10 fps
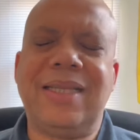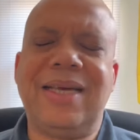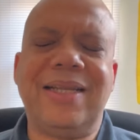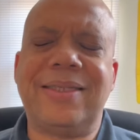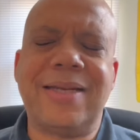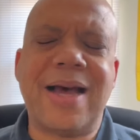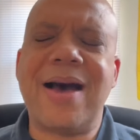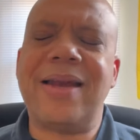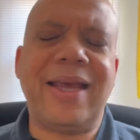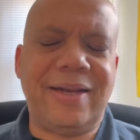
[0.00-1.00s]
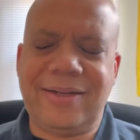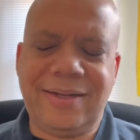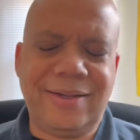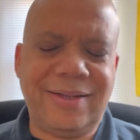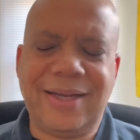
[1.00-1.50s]
that's not it.
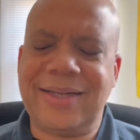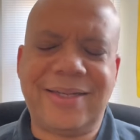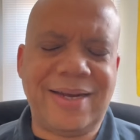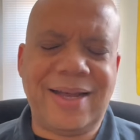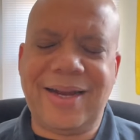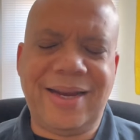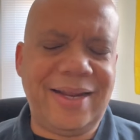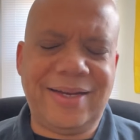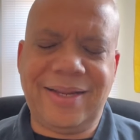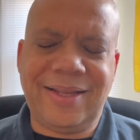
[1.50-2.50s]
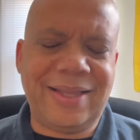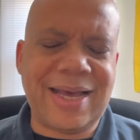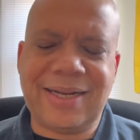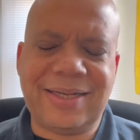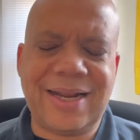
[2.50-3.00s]
That's not it.
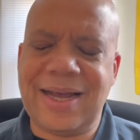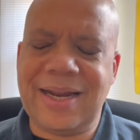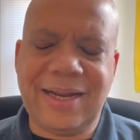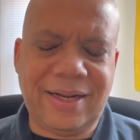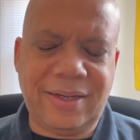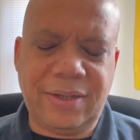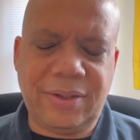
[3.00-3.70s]
That's not it.